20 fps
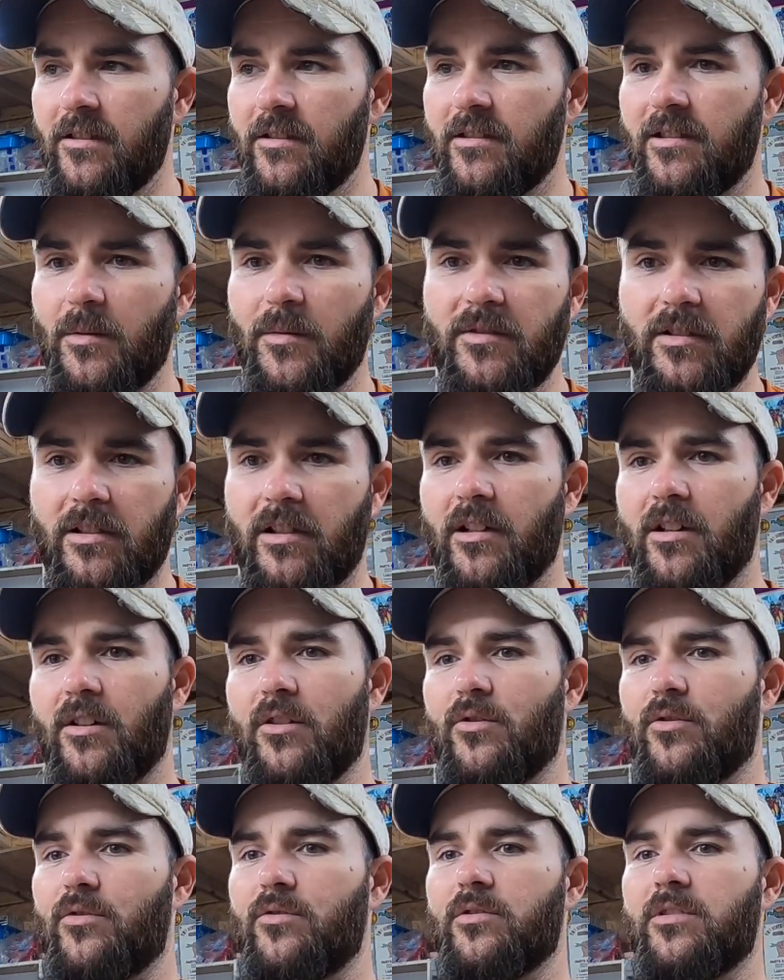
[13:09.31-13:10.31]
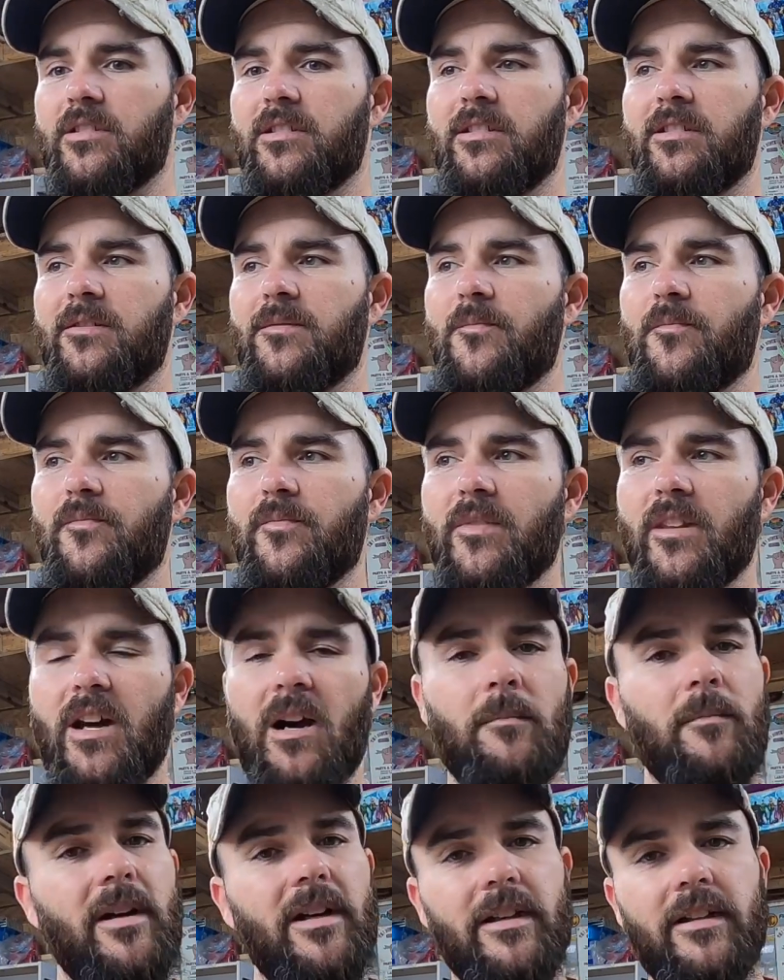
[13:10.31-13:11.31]
some of the colors that
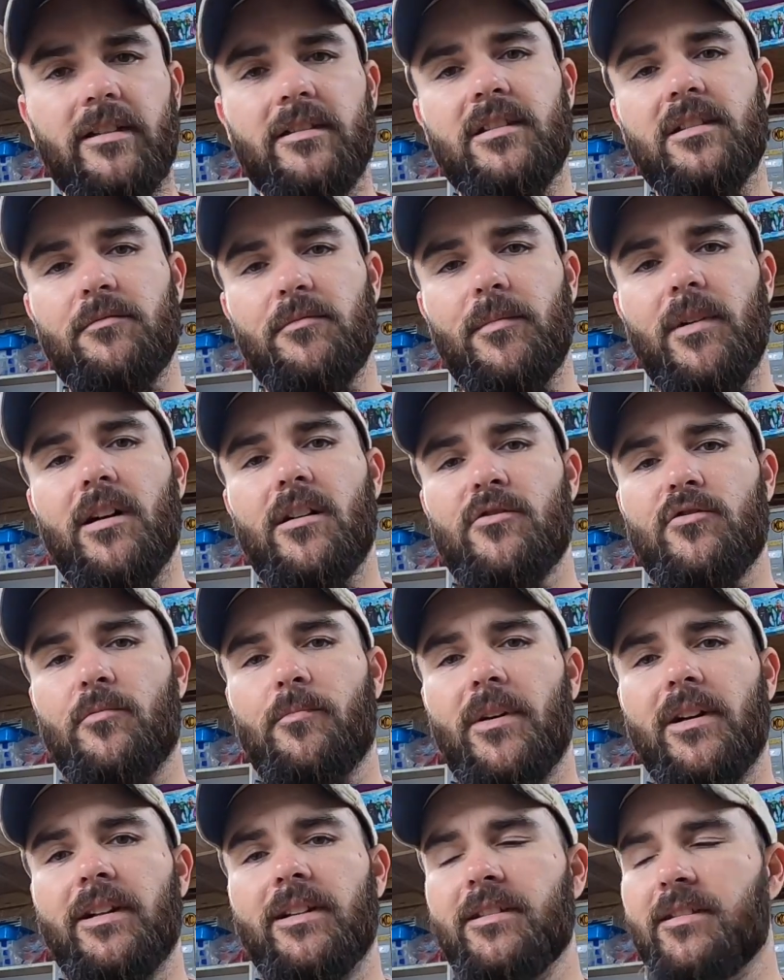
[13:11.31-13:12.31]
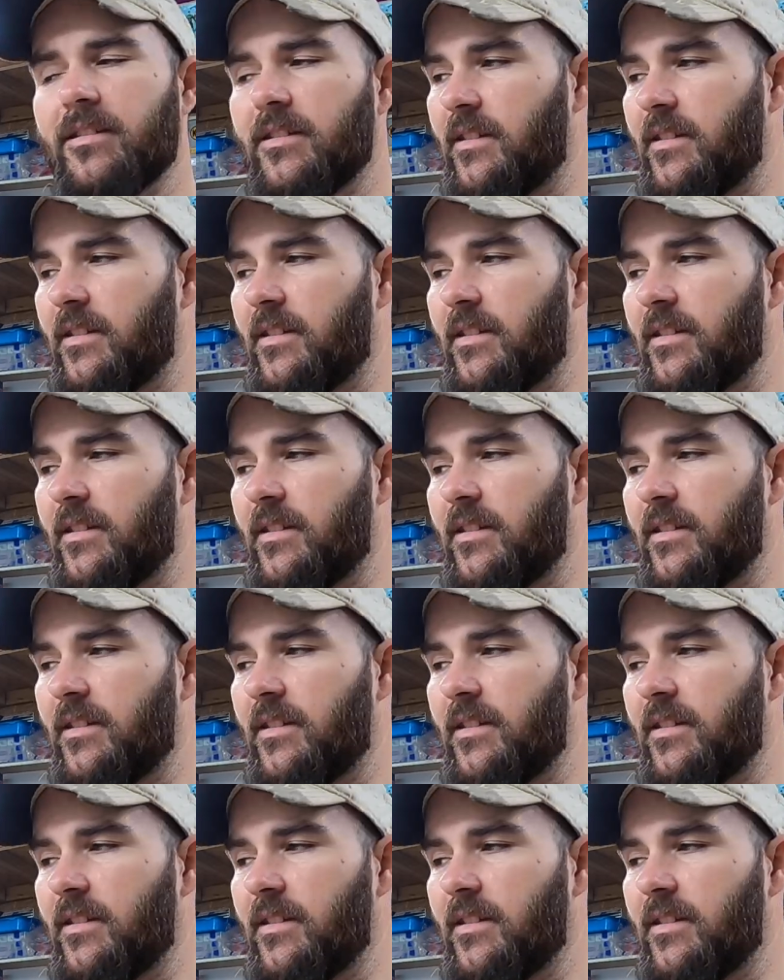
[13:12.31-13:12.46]
I make and some of my other baits